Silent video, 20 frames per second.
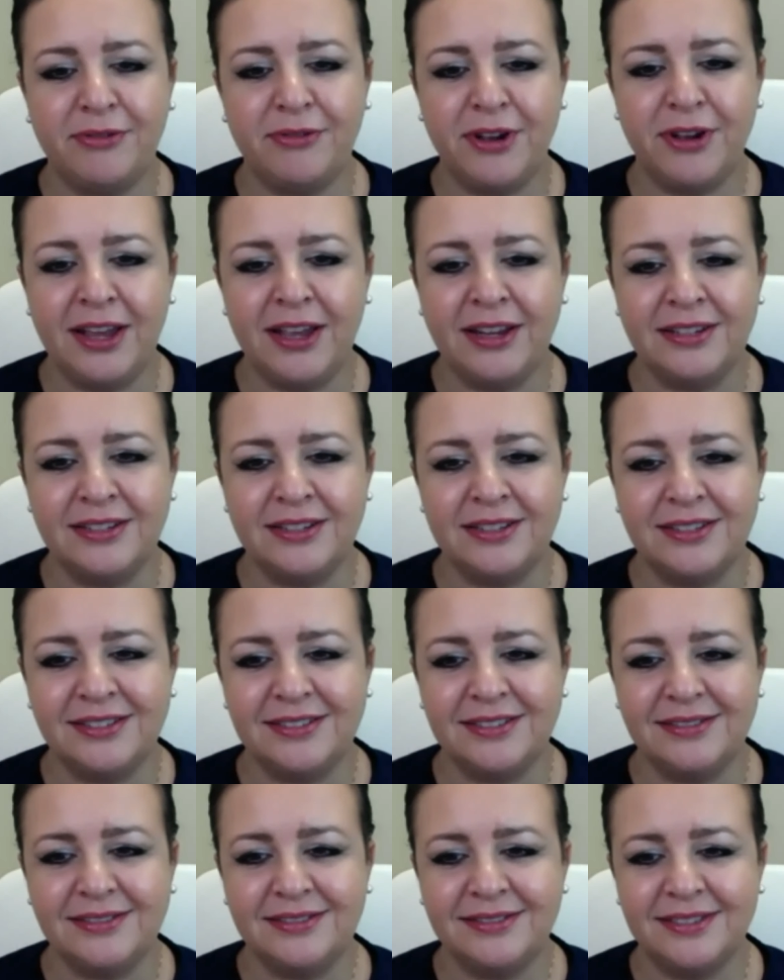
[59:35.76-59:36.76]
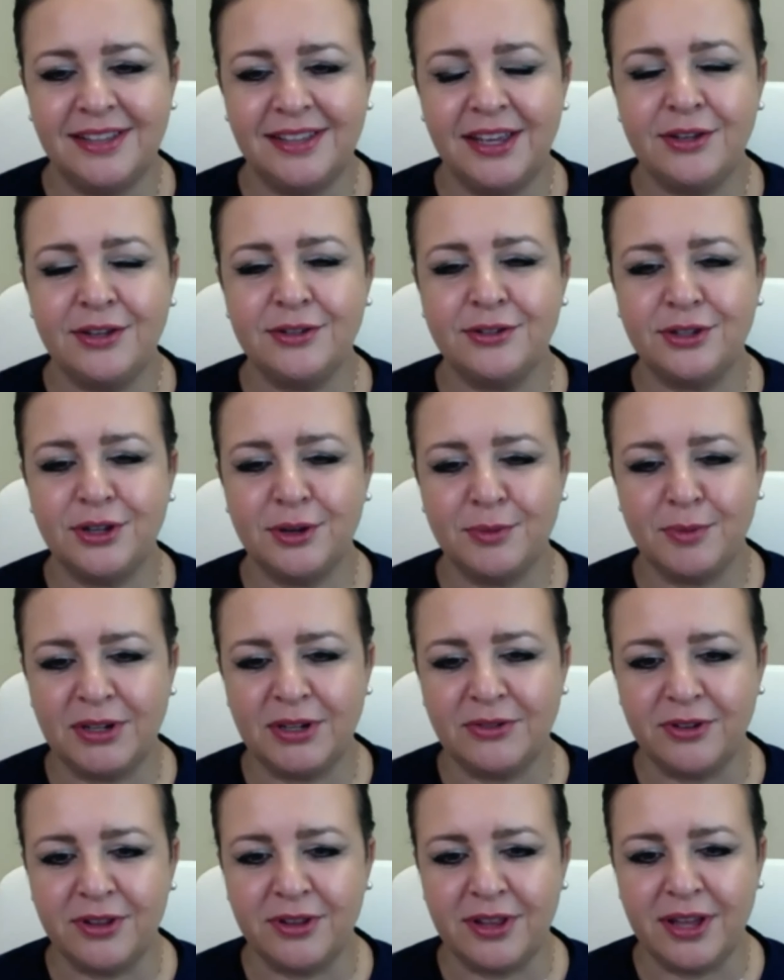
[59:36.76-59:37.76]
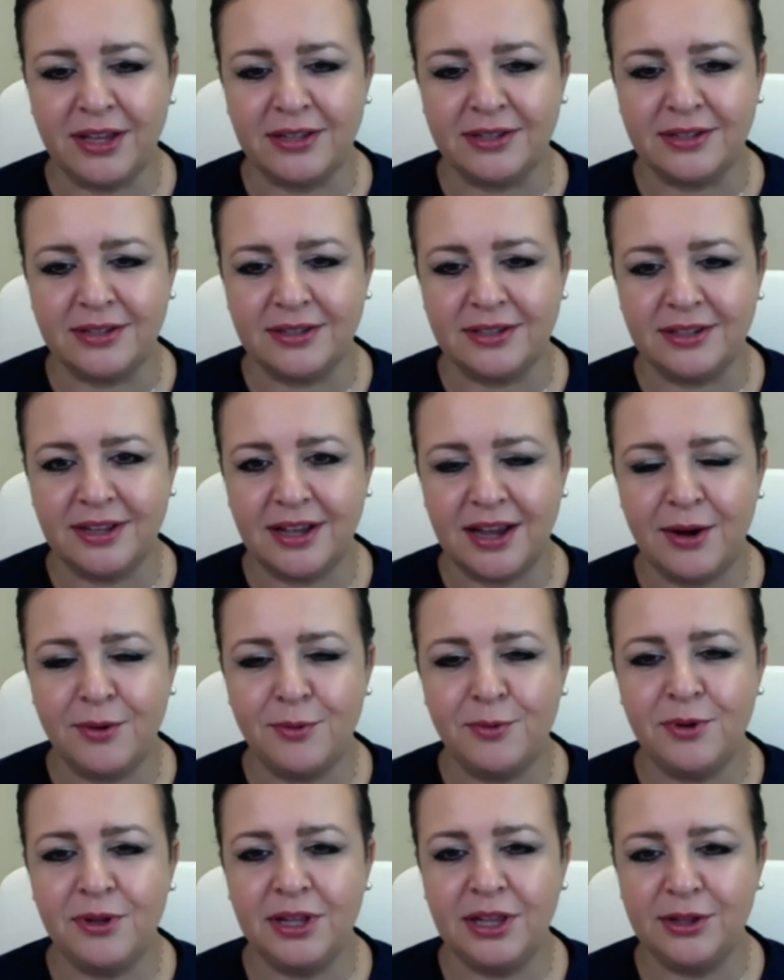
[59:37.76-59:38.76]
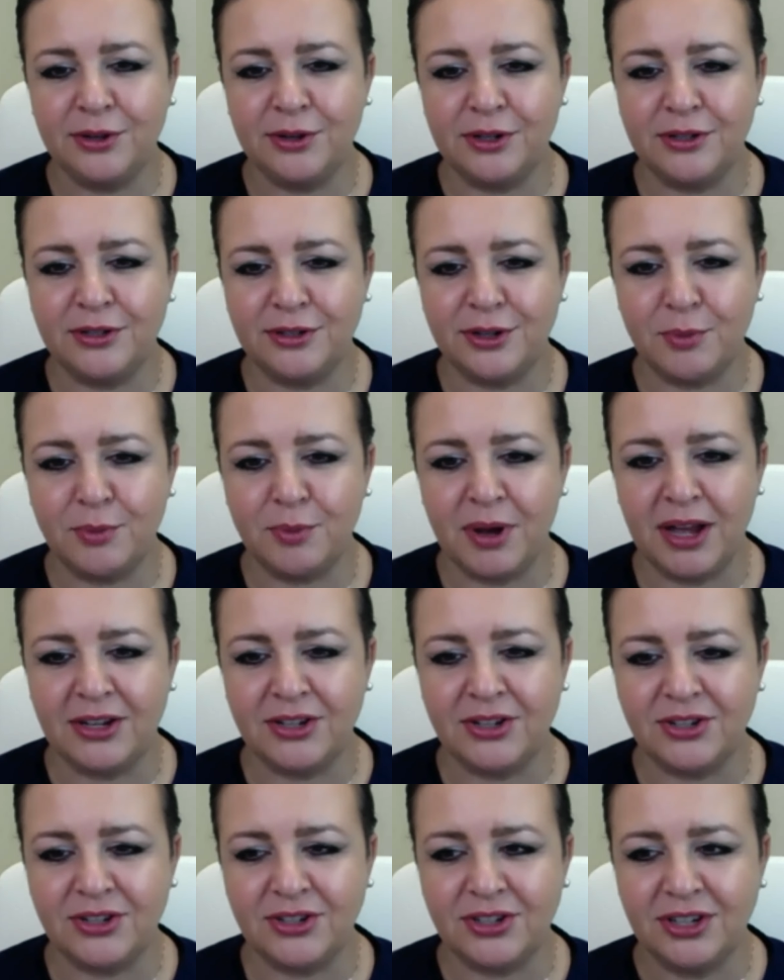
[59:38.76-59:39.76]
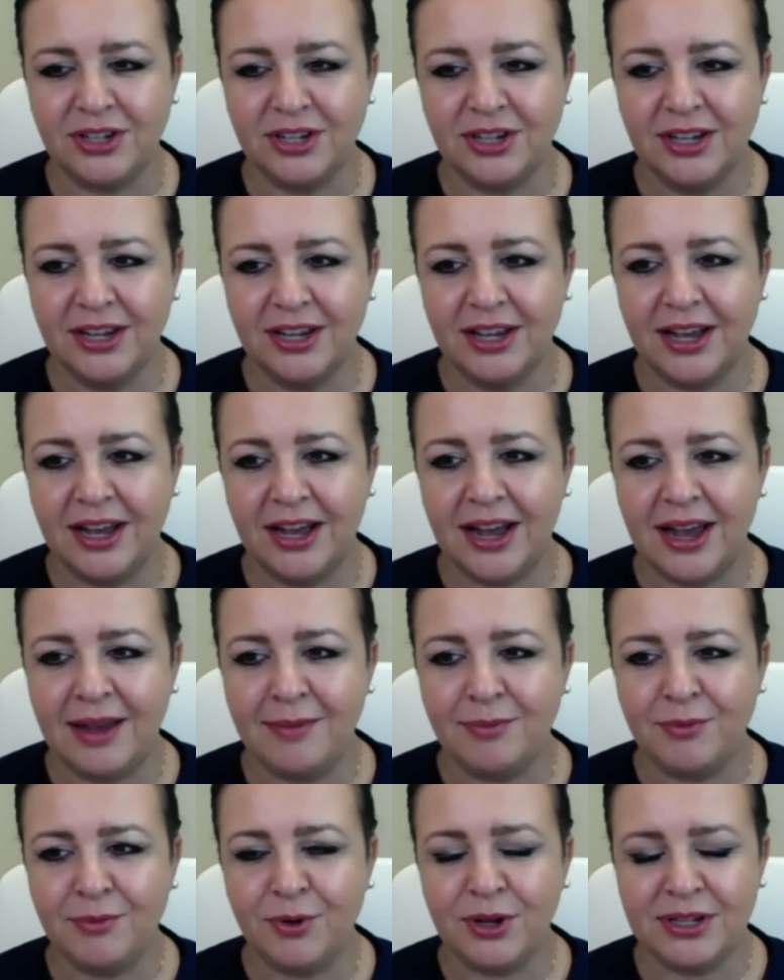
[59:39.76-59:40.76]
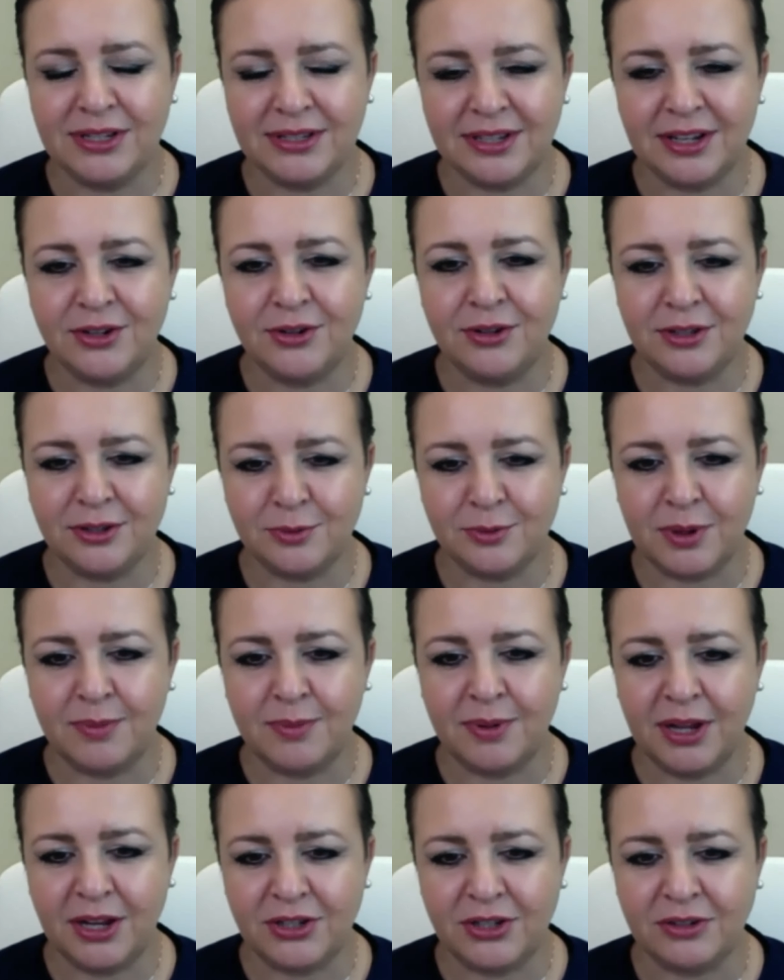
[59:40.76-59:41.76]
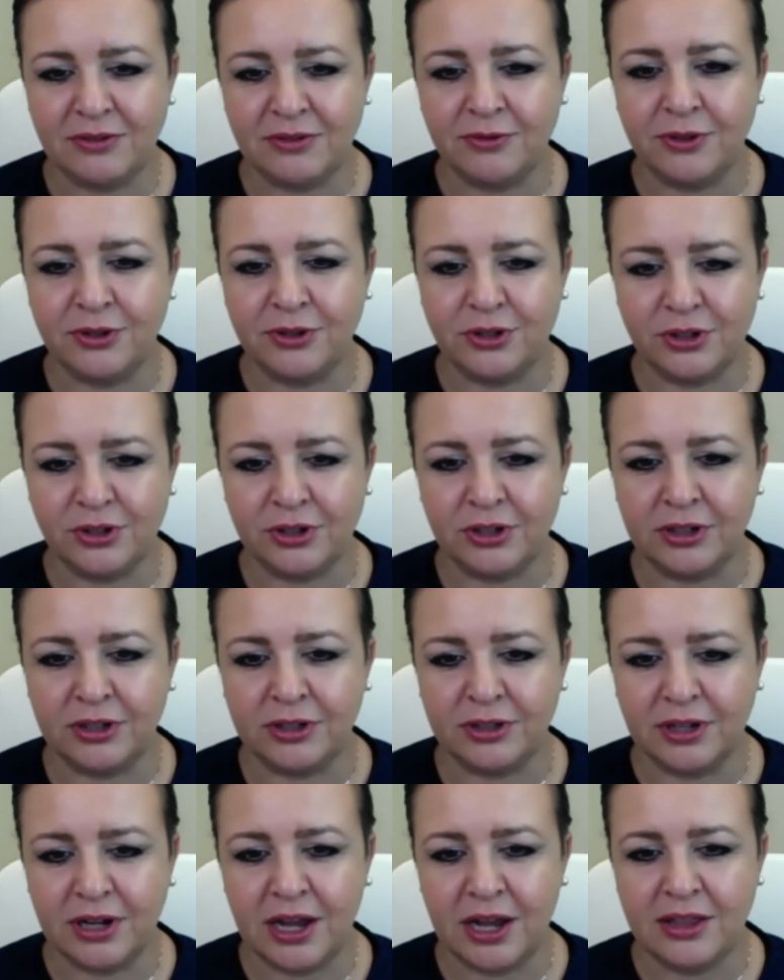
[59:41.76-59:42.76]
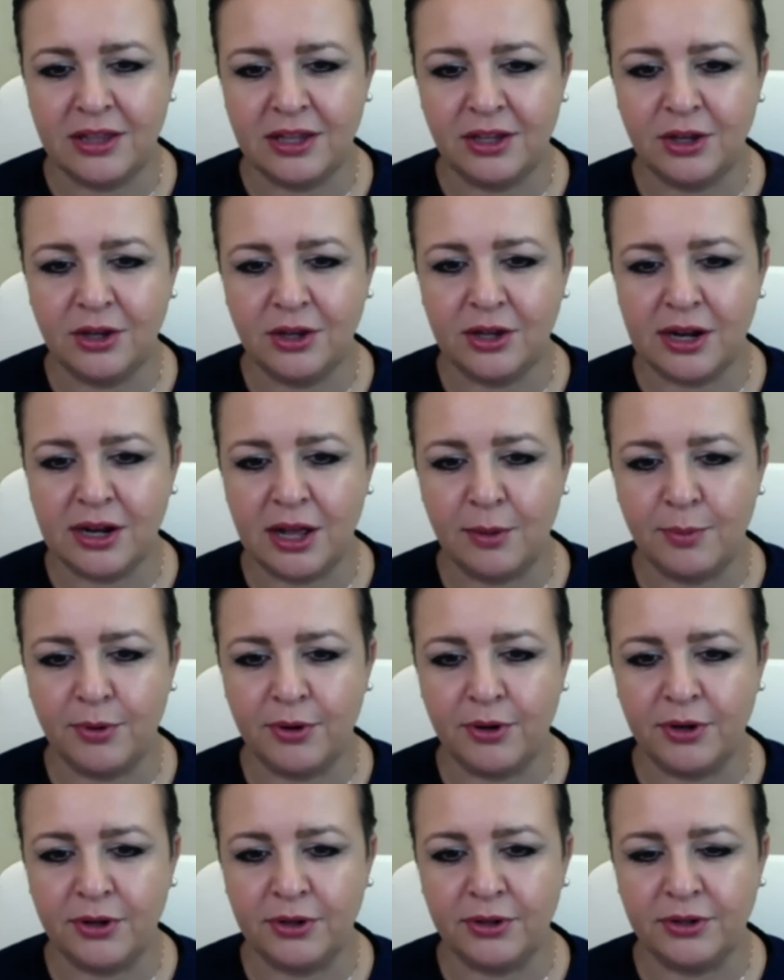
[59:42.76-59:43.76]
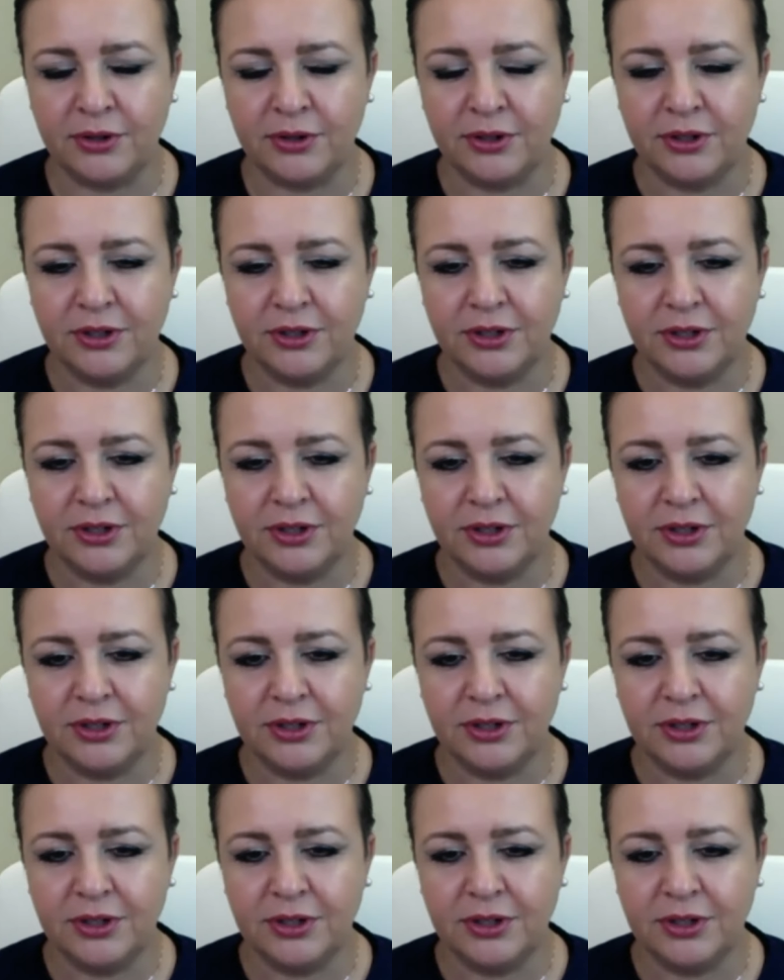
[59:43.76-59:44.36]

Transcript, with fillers: friend. Thank you so much for this. I really learned so much. I'm going to send you this one patient for sure. I think you can help her. All